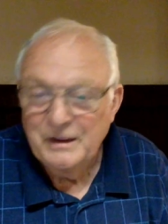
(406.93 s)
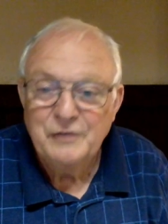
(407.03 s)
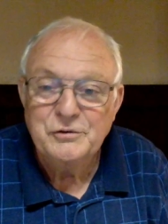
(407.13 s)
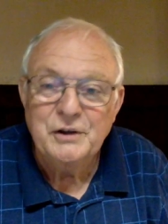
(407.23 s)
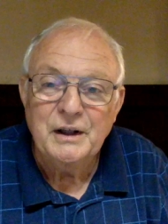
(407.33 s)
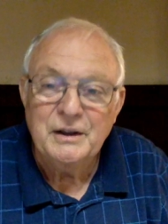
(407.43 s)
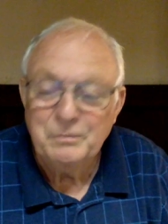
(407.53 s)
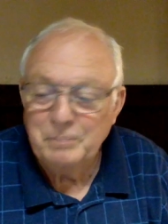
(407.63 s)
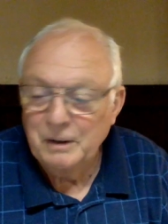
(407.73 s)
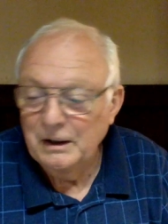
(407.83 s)
of John and
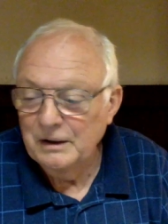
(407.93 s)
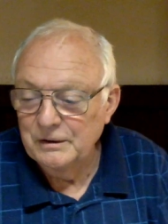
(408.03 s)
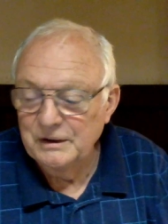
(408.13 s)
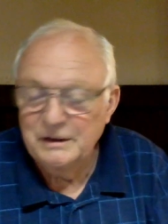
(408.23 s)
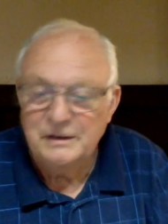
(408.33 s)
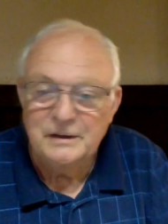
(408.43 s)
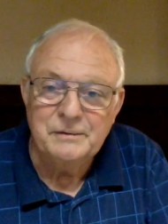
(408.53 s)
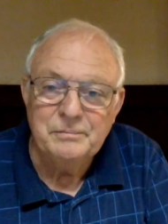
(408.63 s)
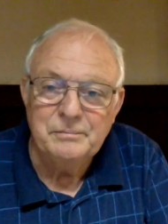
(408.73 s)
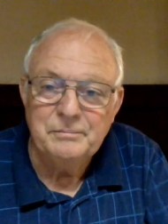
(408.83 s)
Apollo, and
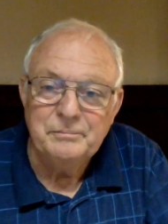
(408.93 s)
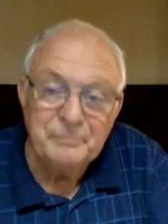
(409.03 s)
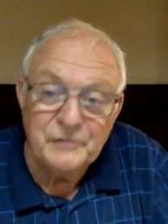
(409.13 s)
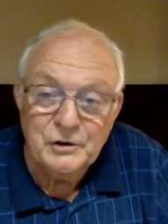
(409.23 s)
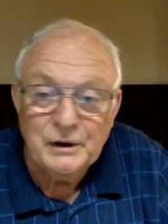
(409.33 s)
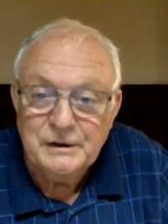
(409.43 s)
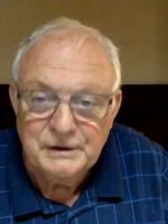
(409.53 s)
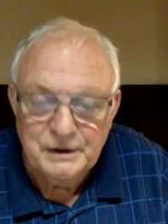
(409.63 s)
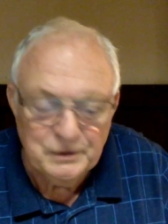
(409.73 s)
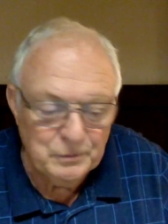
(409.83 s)
uh, John
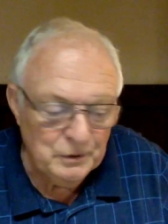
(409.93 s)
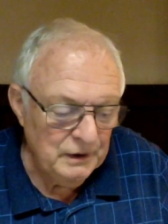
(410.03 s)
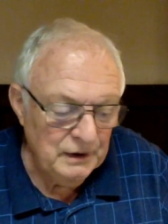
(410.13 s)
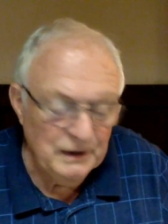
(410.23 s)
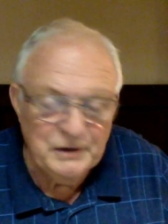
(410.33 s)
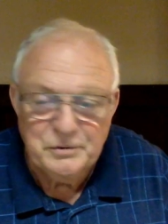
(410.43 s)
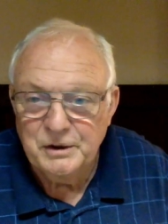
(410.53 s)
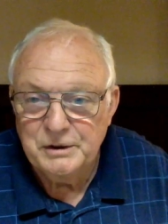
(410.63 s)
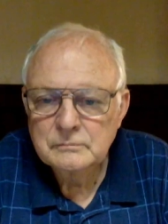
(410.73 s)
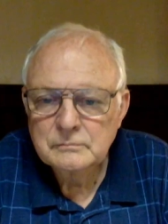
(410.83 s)
didn't get a word in
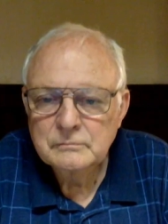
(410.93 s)
edgewise.